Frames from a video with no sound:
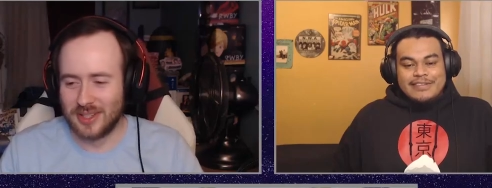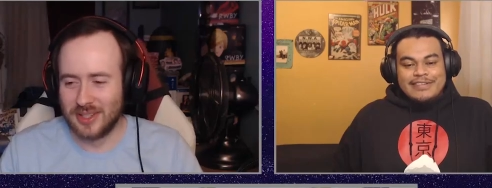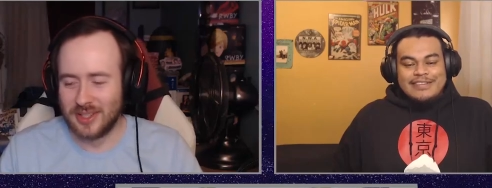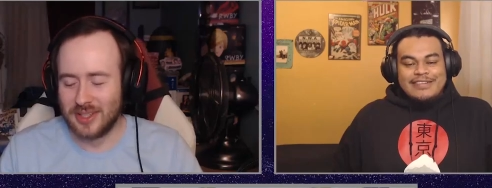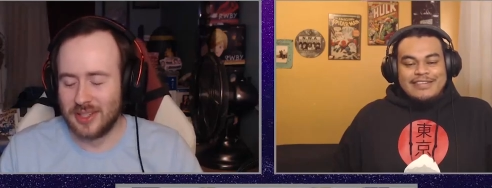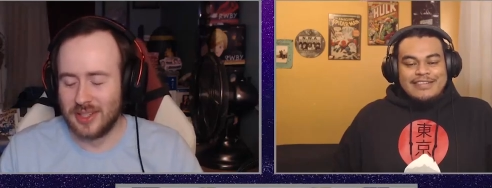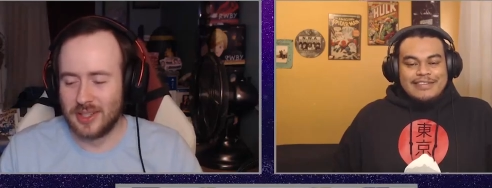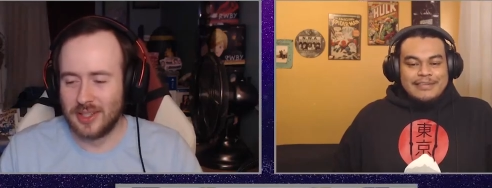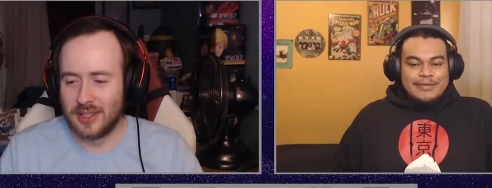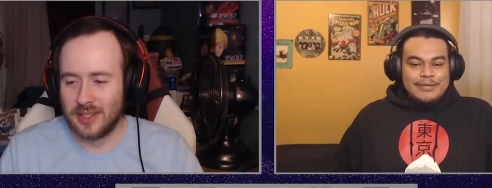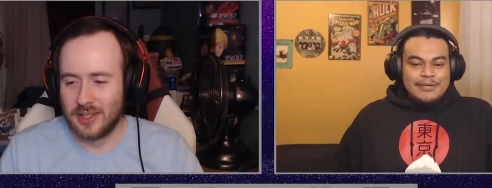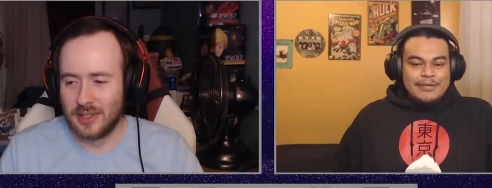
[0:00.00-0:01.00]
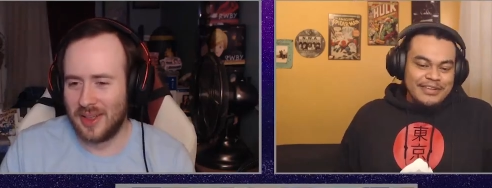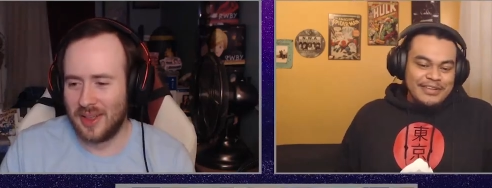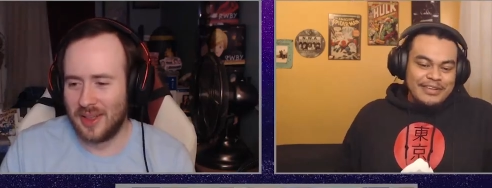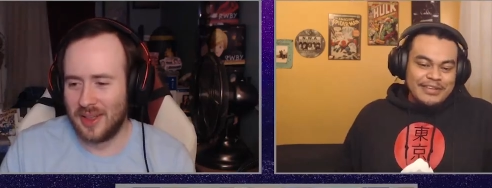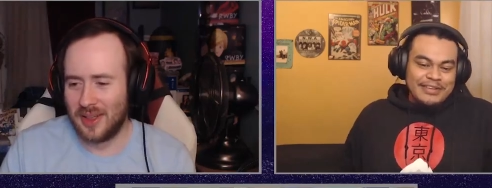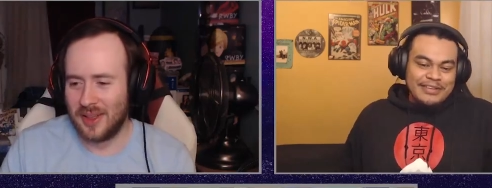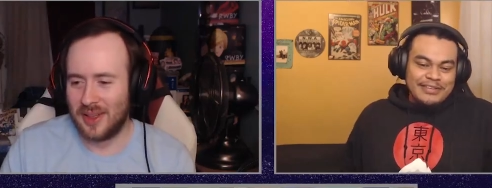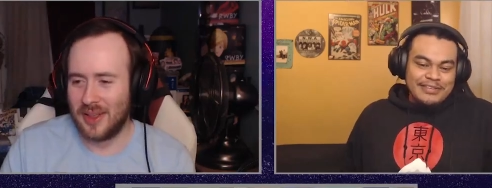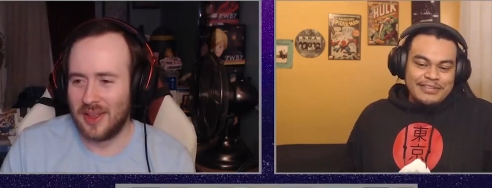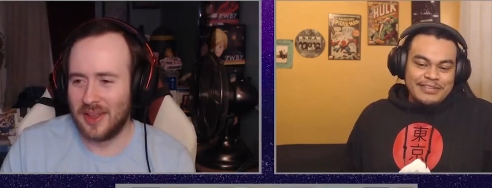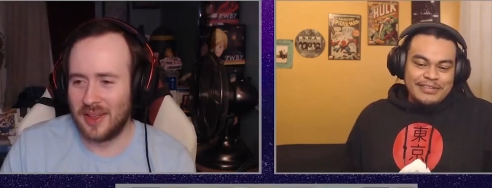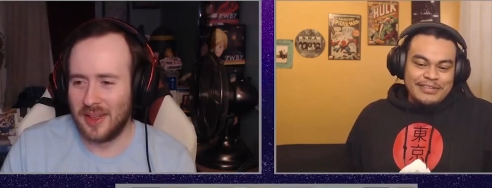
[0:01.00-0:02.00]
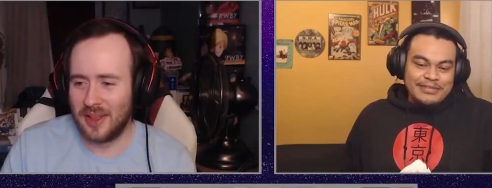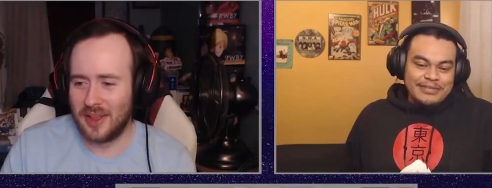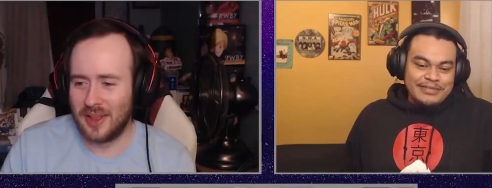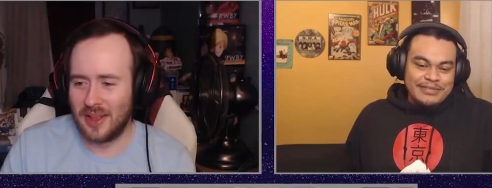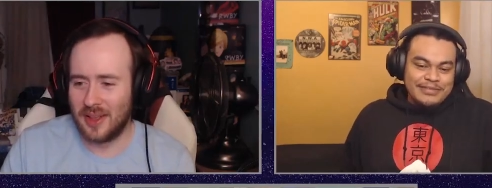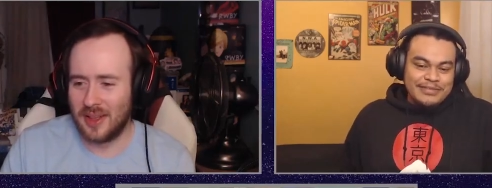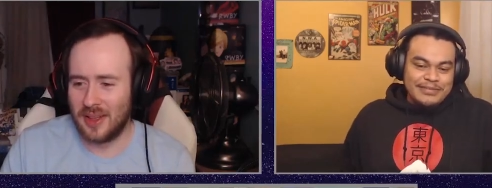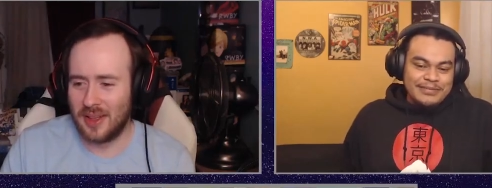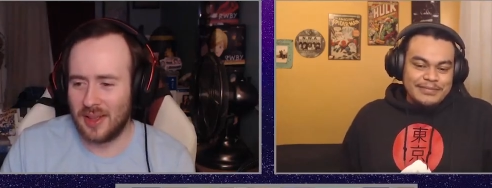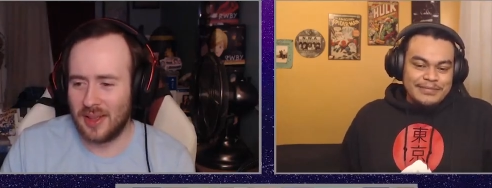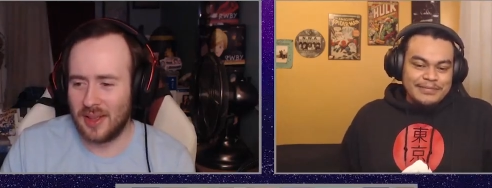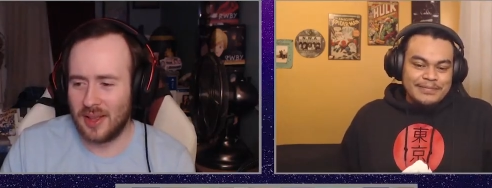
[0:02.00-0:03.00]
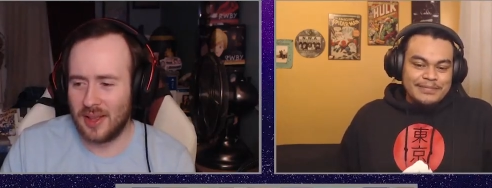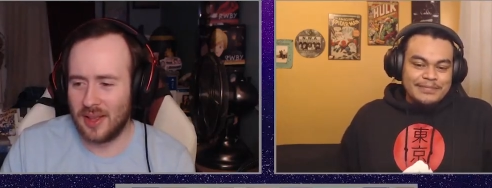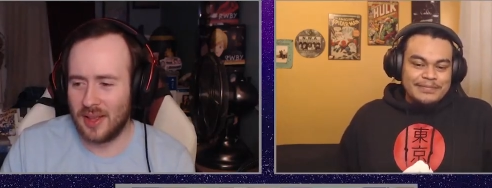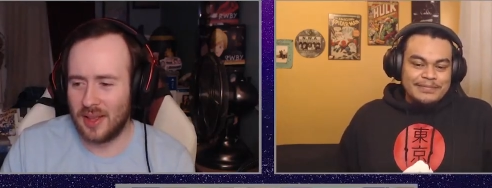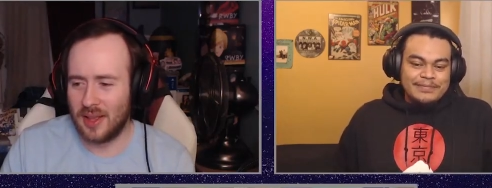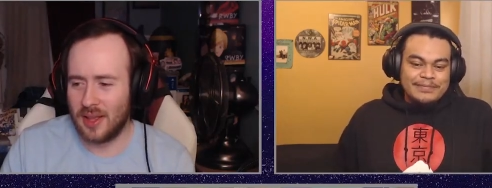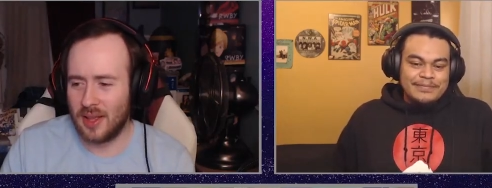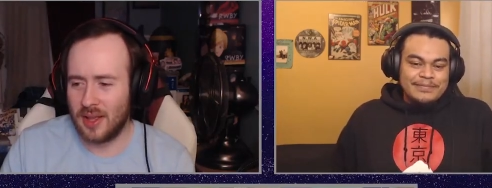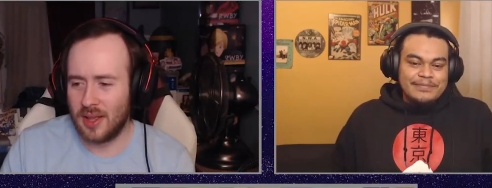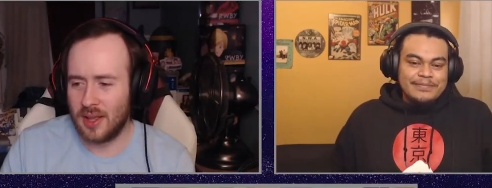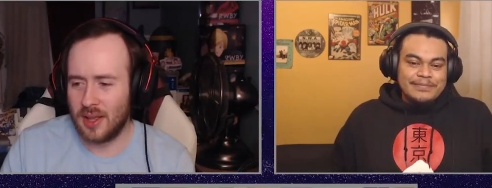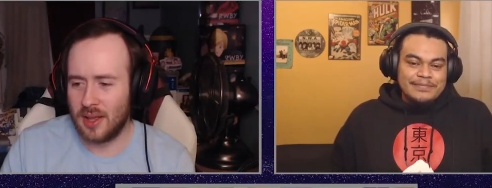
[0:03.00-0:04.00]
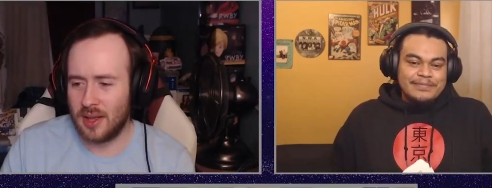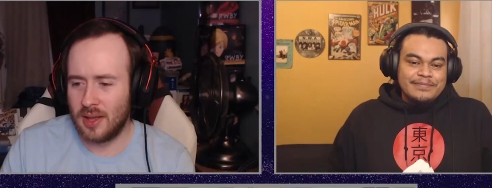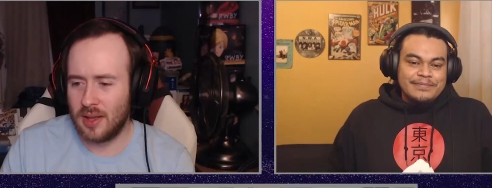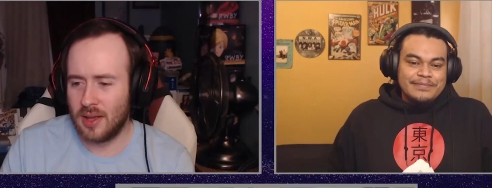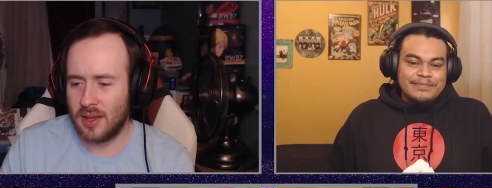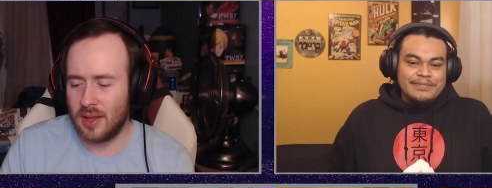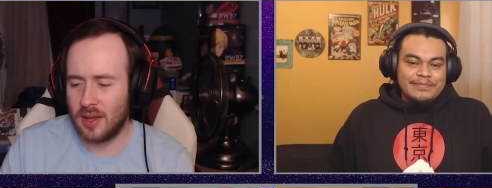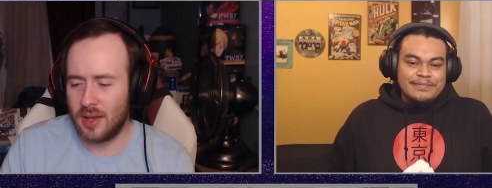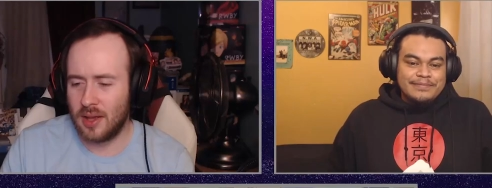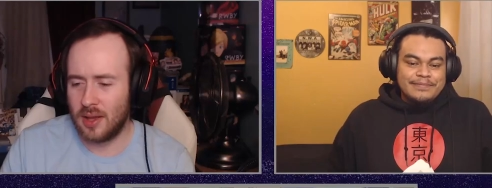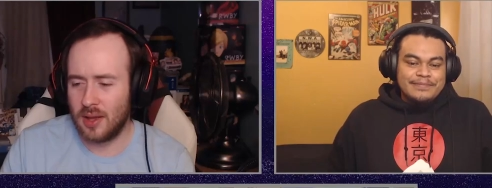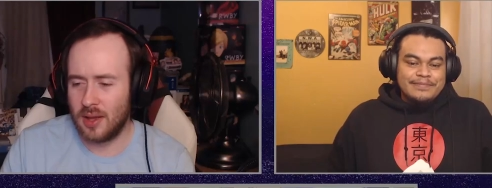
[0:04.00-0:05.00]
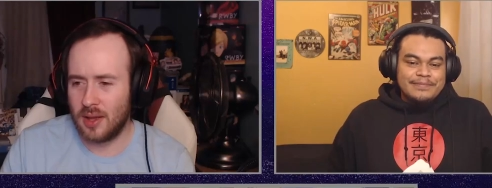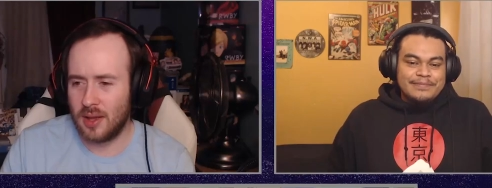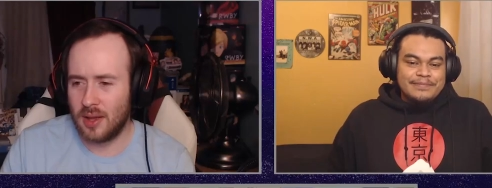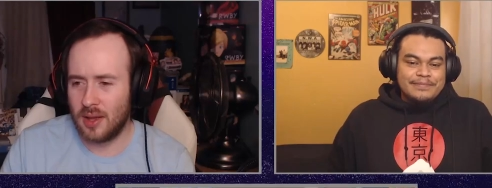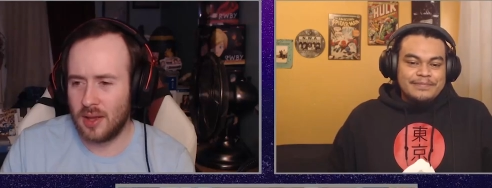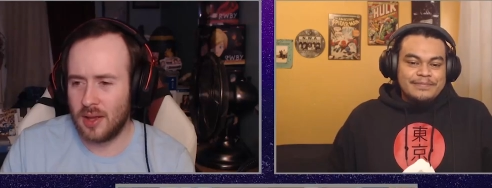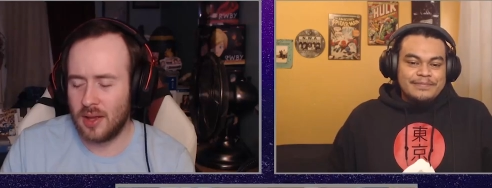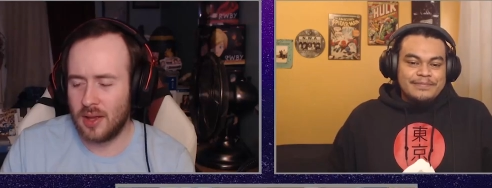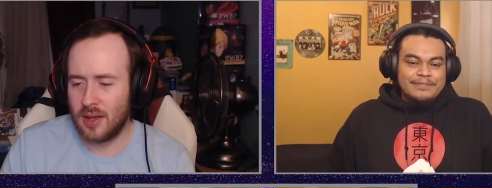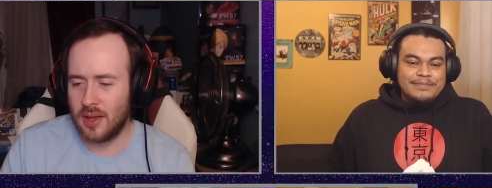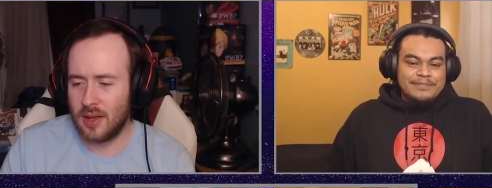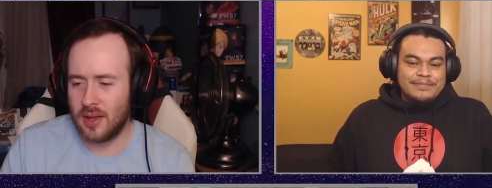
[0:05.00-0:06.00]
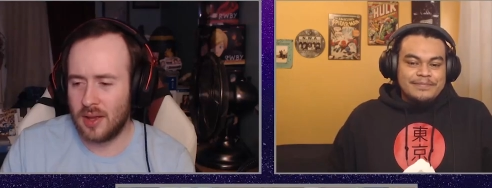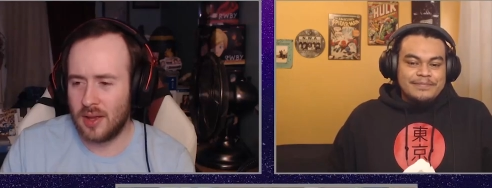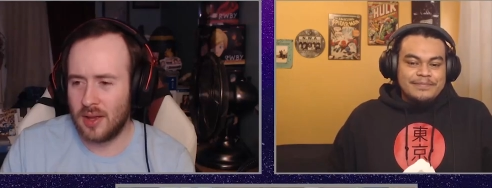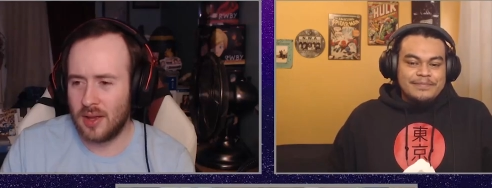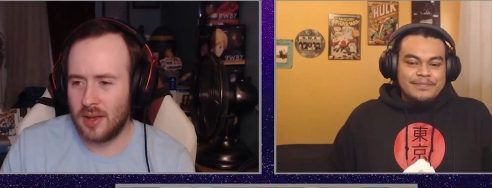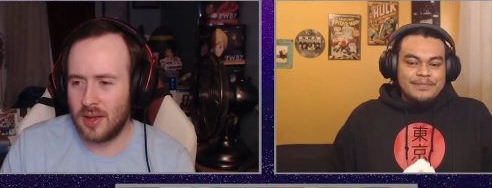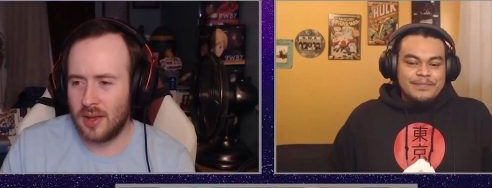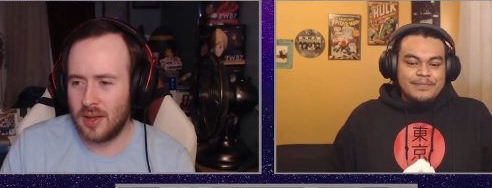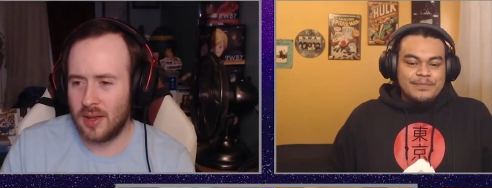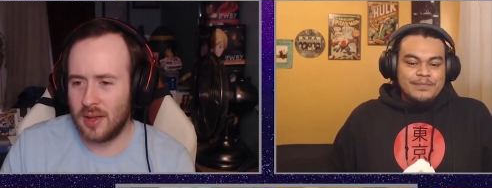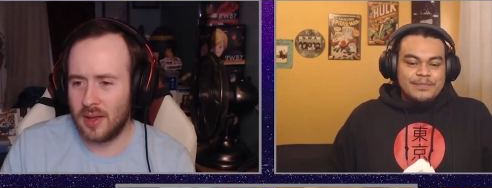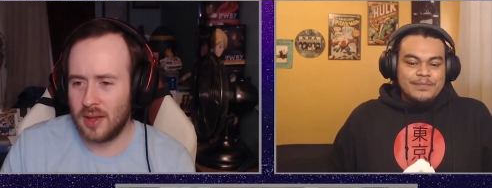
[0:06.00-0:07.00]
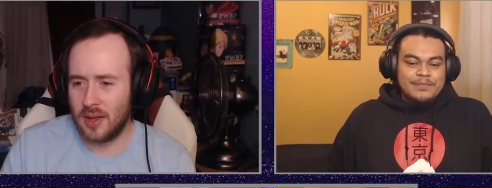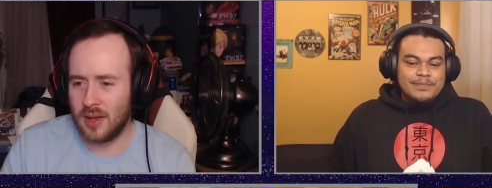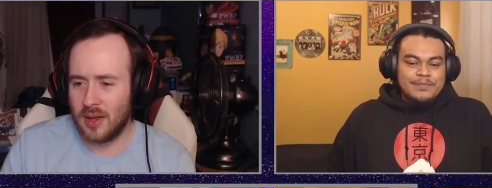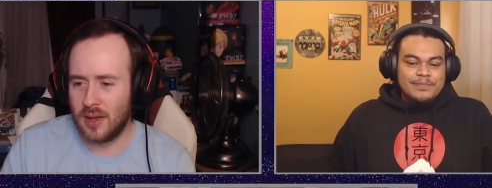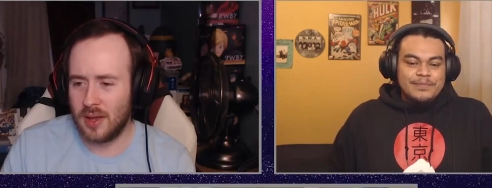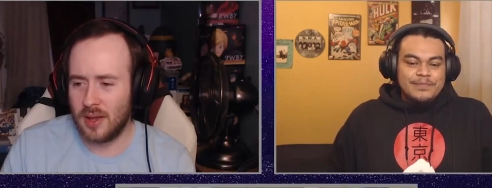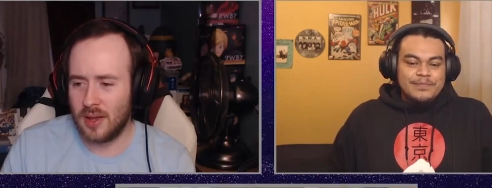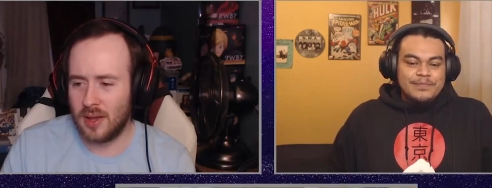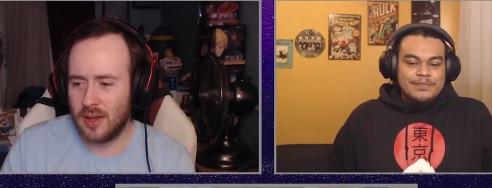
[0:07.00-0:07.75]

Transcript: (no one is talking)